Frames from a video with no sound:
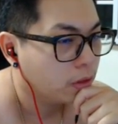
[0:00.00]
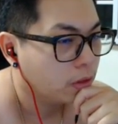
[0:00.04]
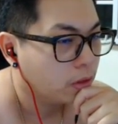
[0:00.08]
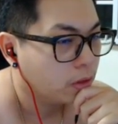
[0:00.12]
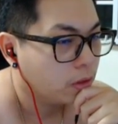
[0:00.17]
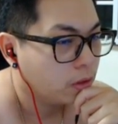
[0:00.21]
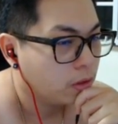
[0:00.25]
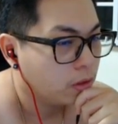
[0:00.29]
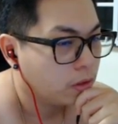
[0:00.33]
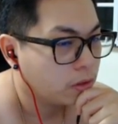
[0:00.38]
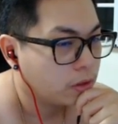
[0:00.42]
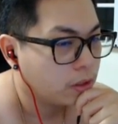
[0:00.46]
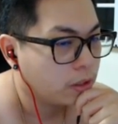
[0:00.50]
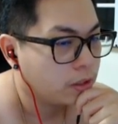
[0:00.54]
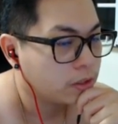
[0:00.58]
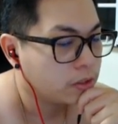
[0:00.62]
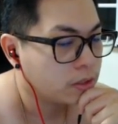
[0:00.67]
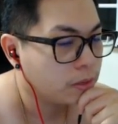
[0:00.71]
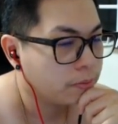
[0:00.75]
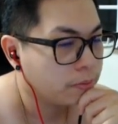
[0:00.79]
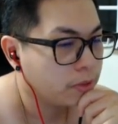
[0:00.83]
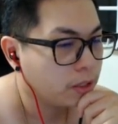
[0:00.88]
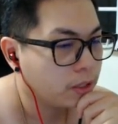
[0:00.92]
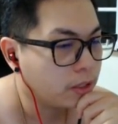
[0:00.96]
Okay,
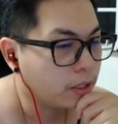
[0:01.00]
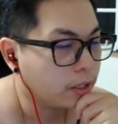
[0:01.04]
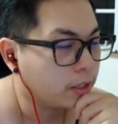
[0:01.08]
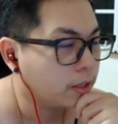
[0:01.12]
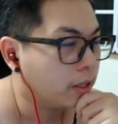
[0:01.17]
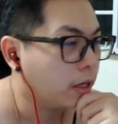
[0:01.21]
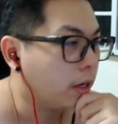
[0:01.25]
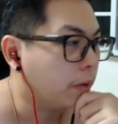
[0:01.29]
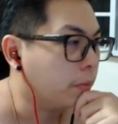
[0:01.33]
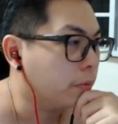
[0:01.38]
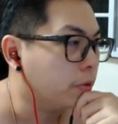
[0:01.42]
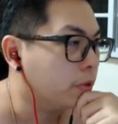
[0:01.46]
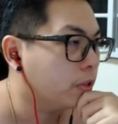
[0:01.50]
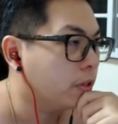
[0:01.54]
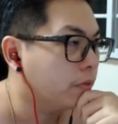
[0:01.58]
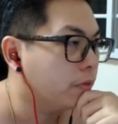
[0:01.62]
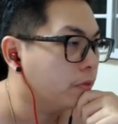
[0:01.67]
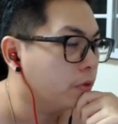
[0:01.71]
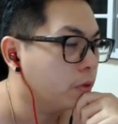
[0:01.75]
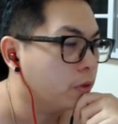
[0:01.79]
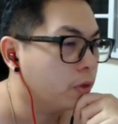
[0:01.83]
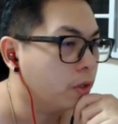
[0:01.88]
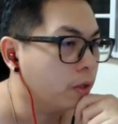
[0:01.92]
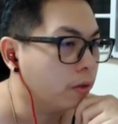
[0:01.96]
something like that would give
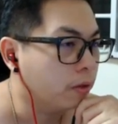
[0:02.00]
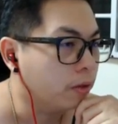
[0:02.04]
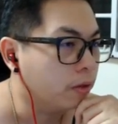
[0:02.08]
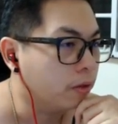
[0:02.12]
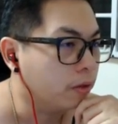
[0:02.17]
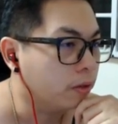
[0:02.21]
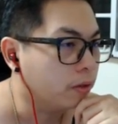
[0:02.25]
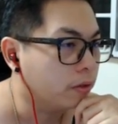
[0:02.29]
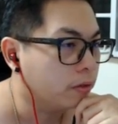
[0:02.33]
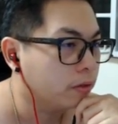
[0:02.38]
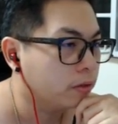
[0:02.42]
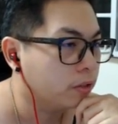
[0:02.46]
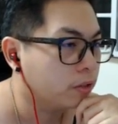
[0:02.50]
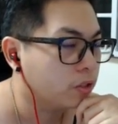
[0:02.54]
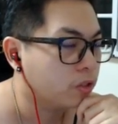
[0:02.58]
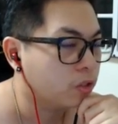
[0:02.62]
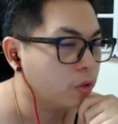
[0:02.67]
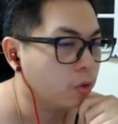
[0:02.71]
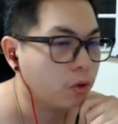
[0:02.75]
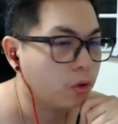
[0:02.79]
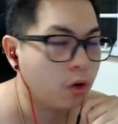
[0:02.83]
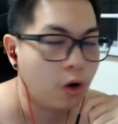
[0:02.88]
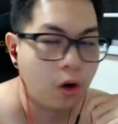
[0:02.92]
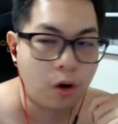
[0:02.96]
you the
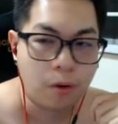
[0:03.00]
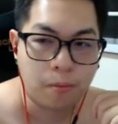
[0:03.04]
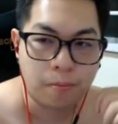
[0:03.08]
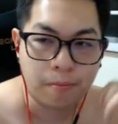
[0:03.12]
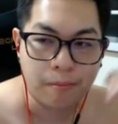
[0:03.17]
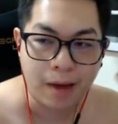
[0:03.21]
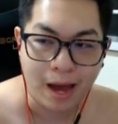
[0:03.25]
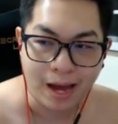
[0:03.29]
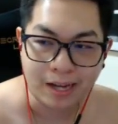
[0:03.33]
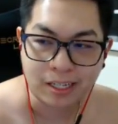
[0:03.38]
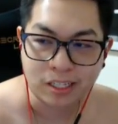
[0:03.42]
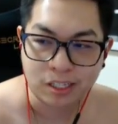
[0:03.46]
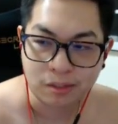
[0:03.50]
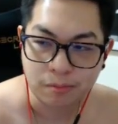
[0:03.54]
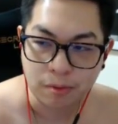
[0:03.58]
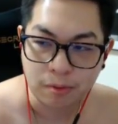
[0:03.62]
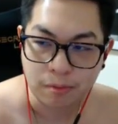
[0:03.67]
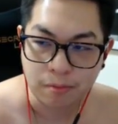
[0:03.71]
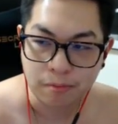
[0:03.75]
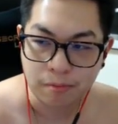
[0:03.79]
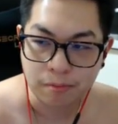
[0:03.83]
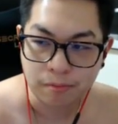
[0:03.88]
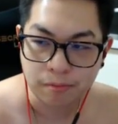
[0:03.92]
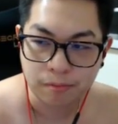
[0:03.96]
so-called
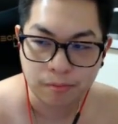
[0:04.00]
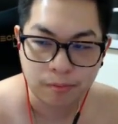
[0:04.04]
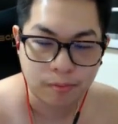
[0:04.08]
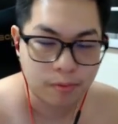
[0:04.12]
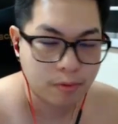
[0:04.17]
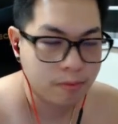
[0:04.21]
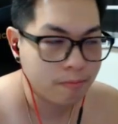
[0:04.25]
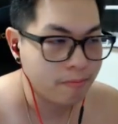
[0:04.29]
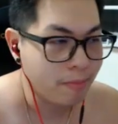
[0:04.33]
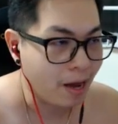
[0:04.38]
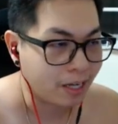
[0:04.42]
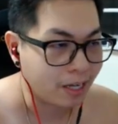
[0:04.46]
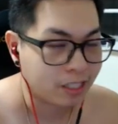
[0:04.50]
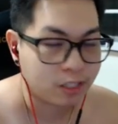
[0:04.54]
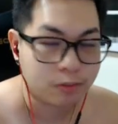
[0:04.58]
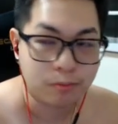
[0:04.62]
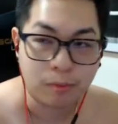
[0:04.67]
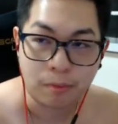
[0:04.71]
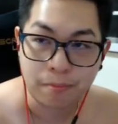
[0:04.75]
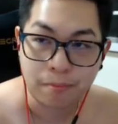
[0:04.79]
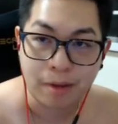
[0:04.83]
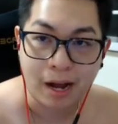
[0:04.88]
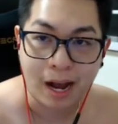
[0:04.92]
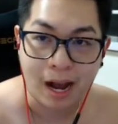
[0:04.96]
maximum
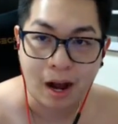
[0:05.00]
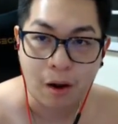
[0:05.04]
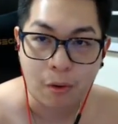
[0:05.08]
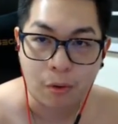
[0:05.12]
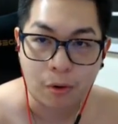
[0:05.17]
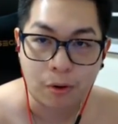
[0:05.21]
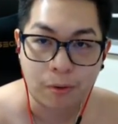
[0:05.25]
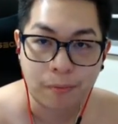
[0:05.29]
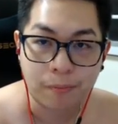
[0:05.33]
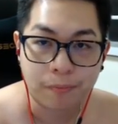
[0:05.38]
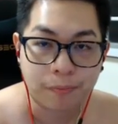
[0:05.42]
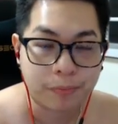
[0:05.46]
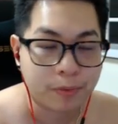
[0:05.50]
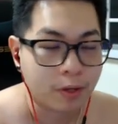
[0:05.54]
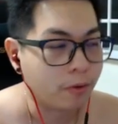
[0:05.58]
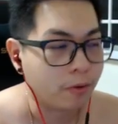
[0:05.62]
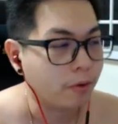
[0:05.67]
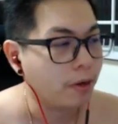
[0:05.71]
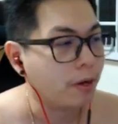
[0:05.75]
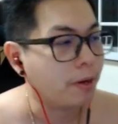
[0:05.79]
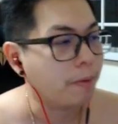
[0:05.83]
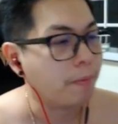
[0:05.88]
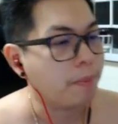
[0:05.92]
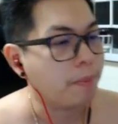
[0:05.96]
power. All right,